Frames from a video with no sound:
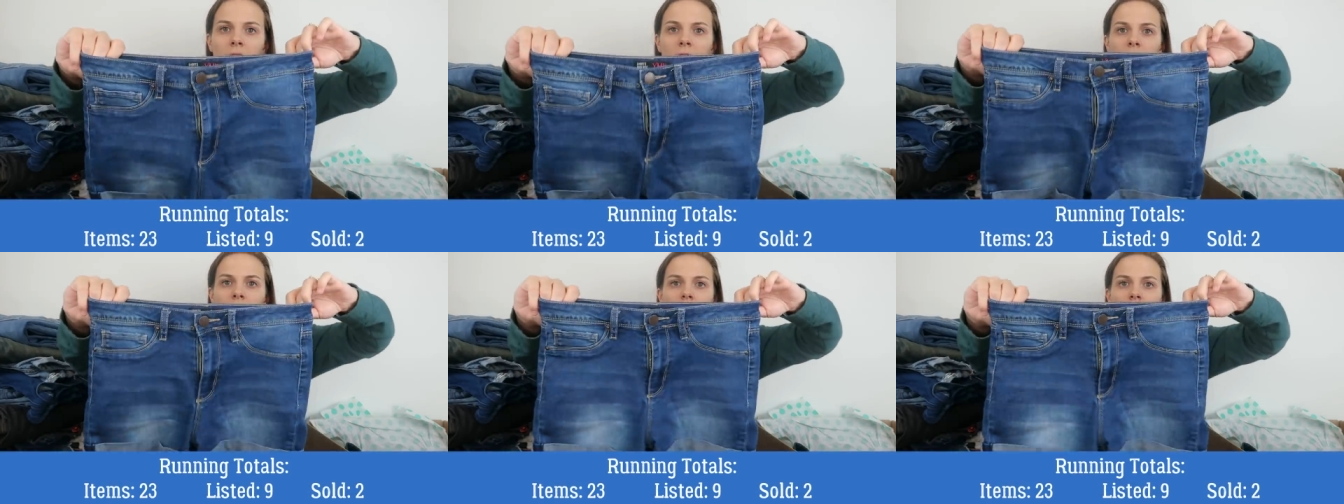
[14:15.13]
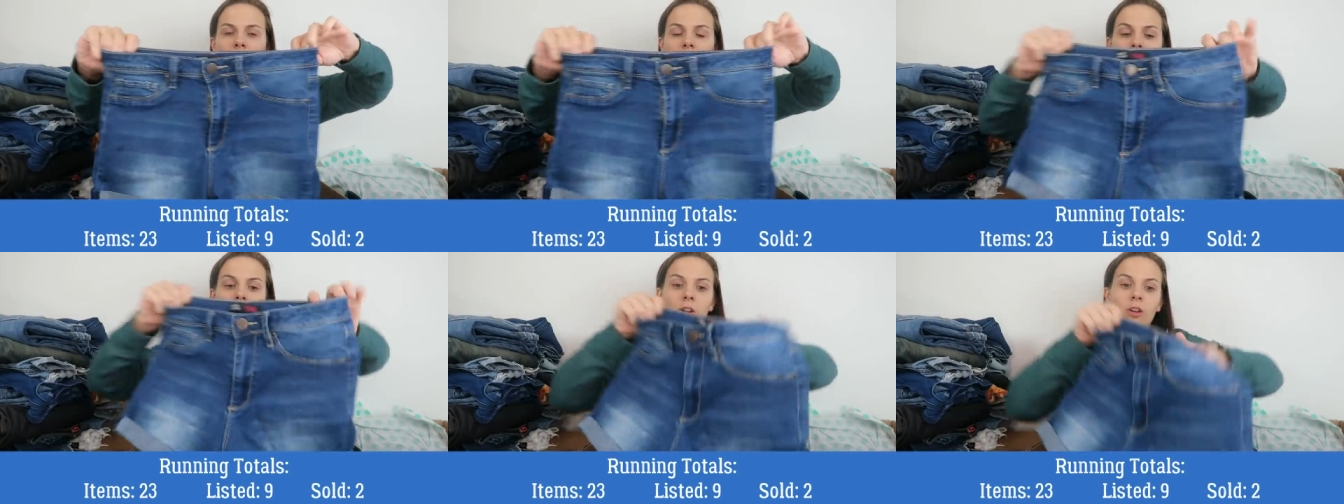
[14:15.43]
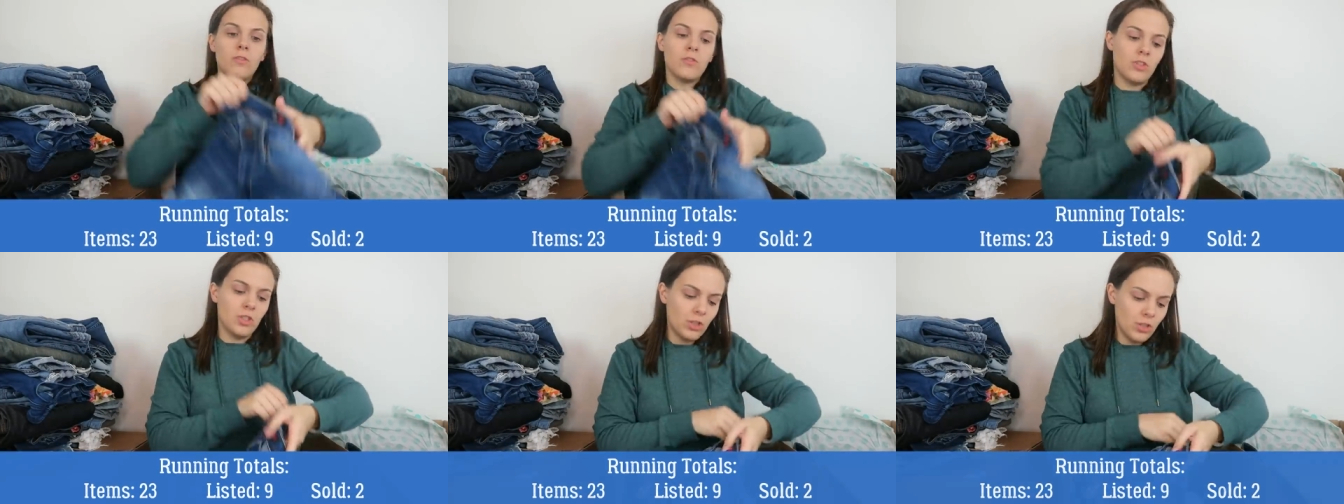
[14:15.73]
They're a
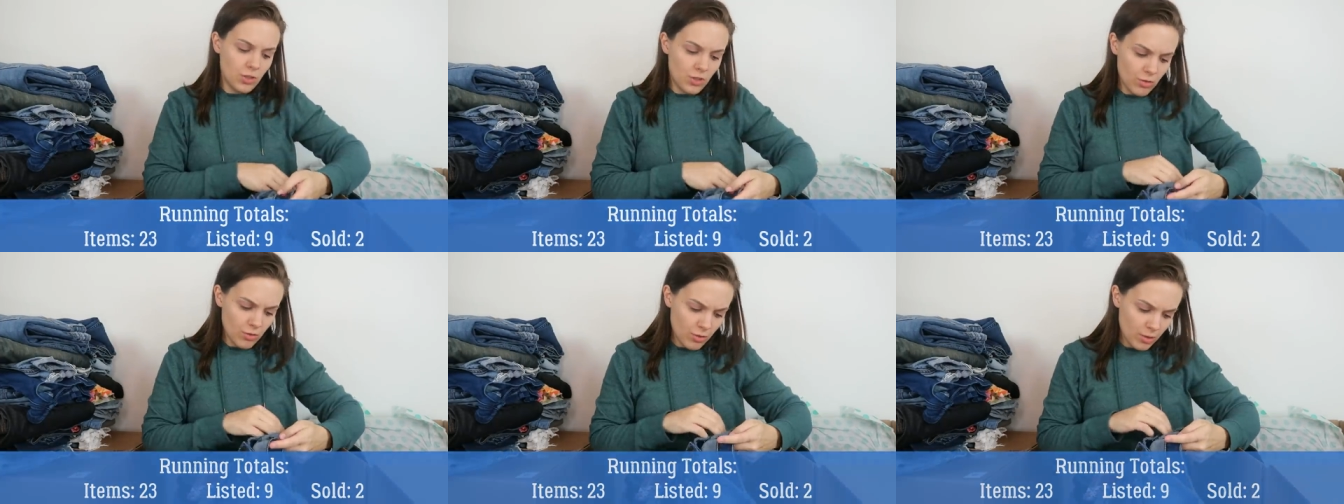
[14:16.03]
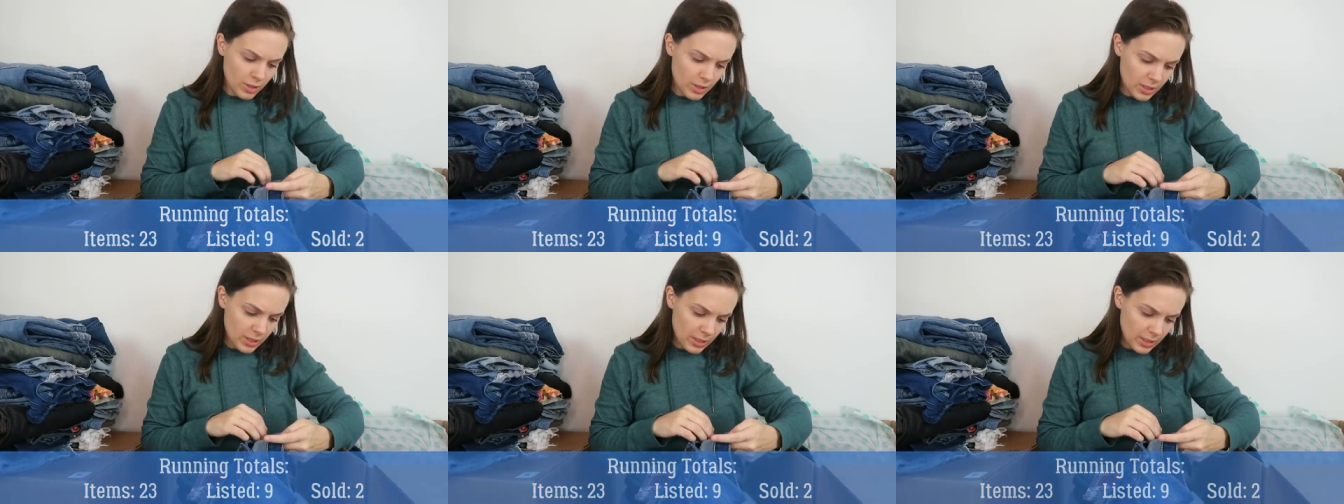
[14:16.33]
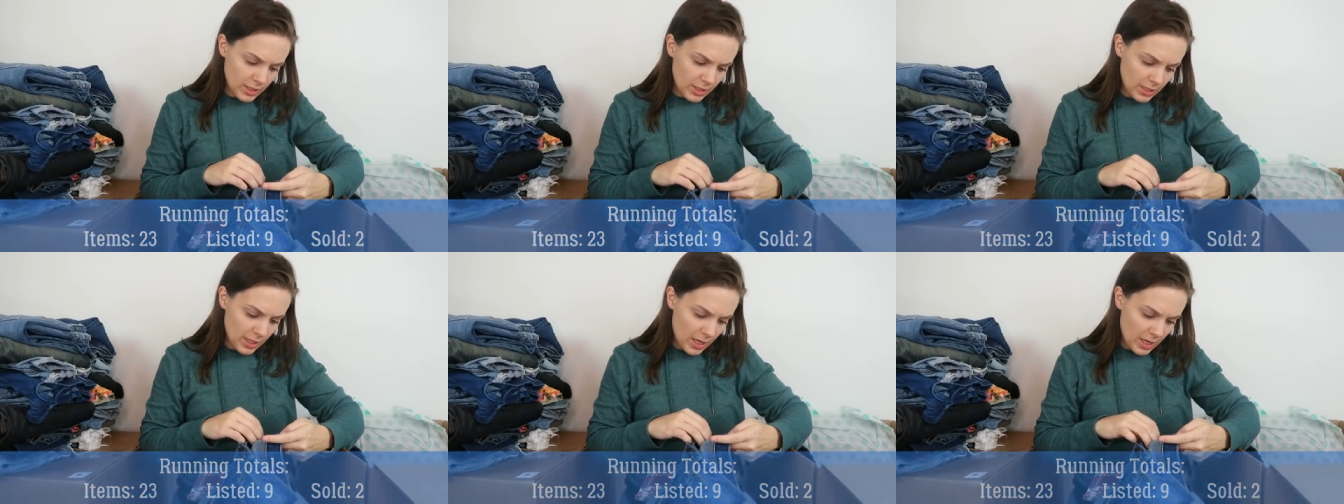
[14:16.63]
pair of jean
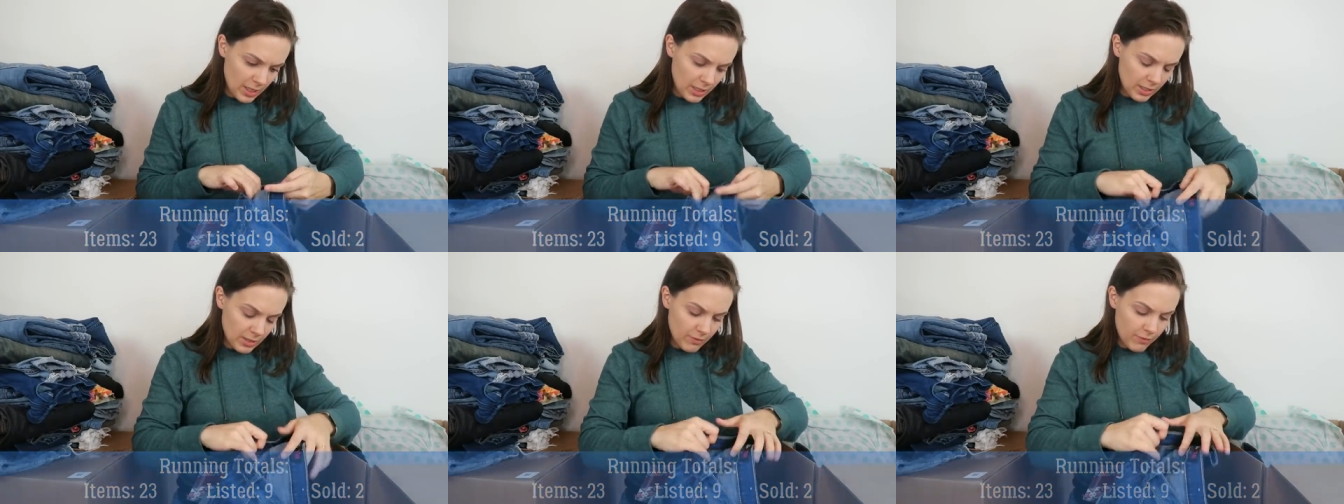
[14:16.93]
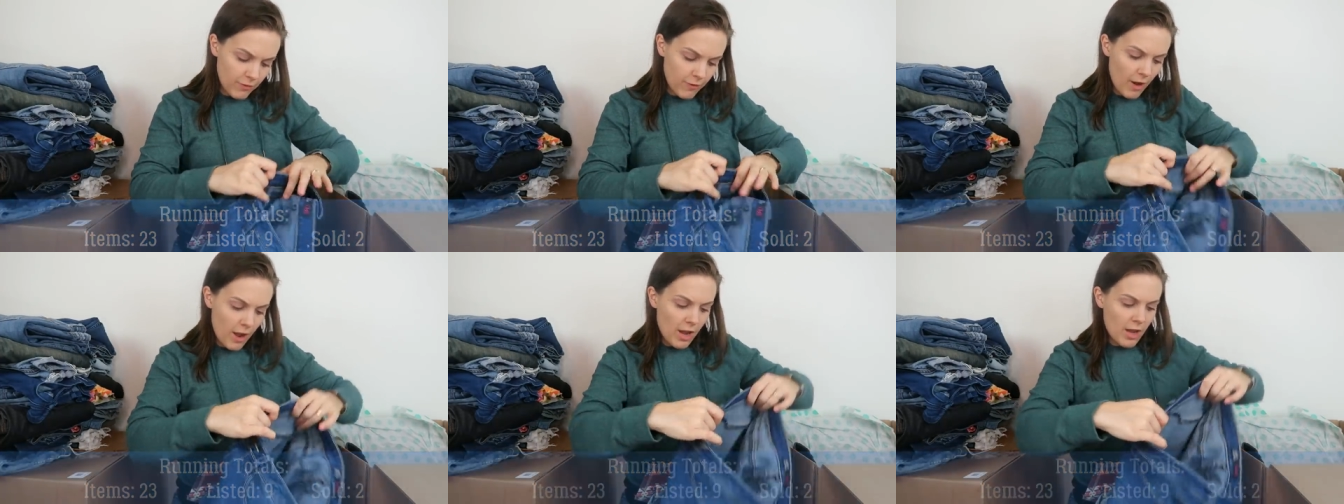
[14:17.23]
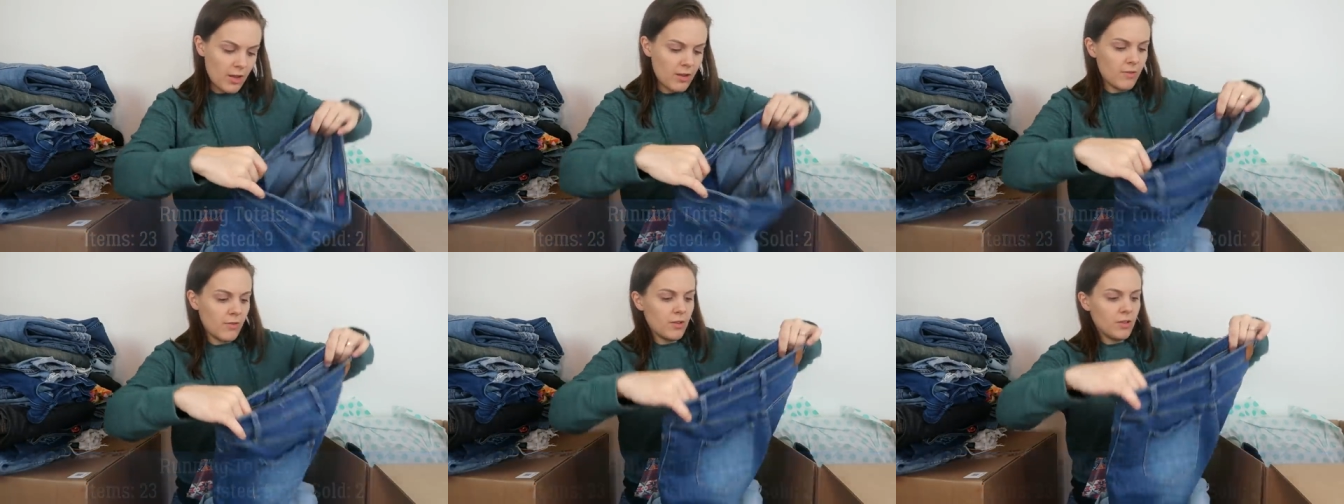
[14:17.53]
shorts, size
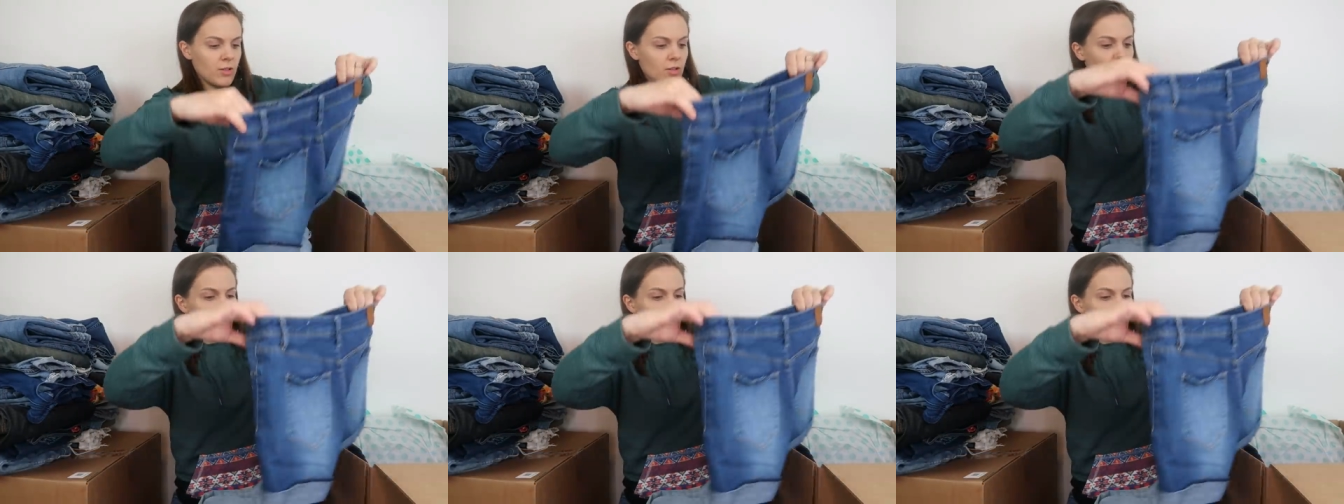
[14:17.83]
5